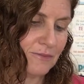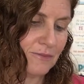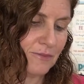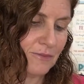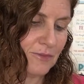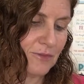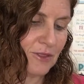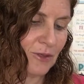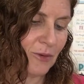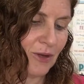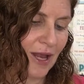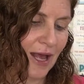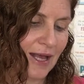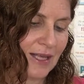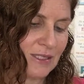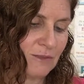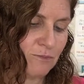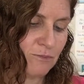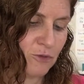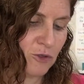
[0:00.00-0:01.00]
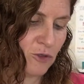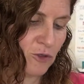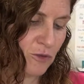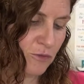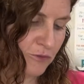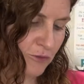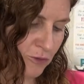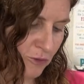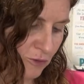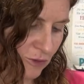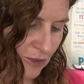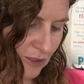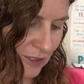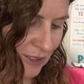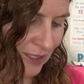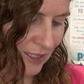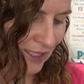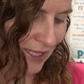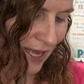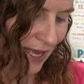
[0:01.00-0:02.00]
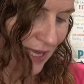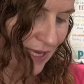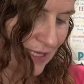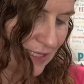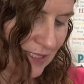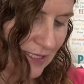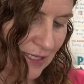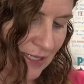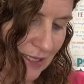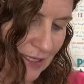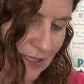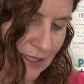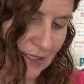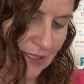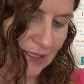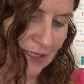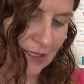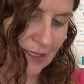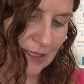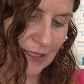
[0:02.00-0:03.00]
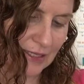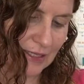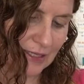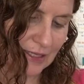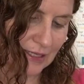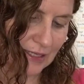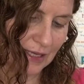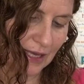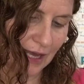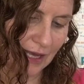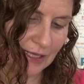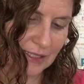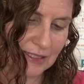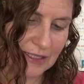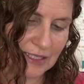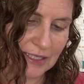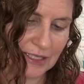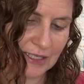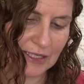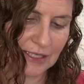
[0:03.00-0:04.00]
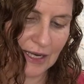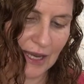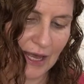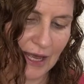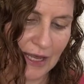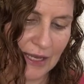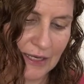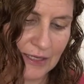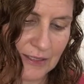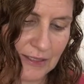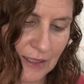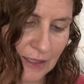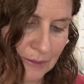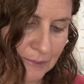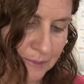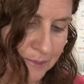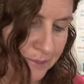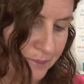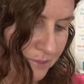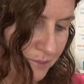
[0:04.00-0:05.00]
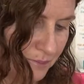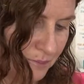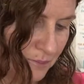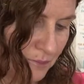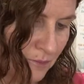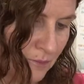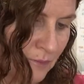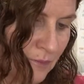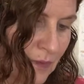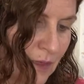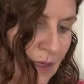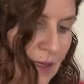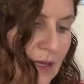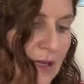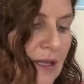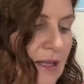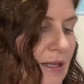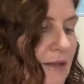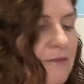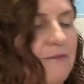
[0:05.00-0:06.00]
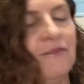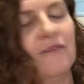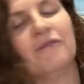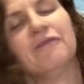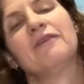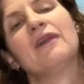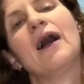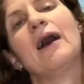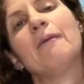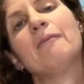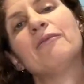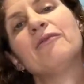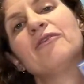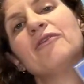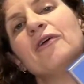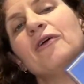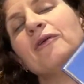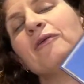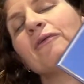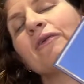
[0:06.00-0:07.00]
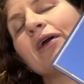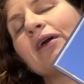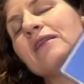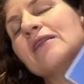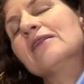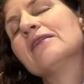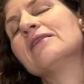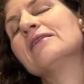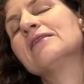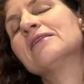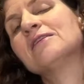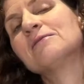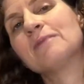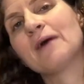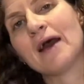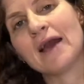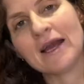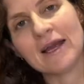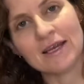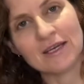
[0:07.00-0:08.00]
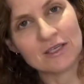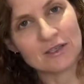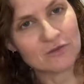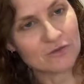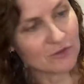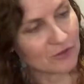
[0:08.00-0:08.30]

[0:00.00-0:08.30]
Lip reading: So it has beautiful laser cuts in it and lift the flaps. So like this page, for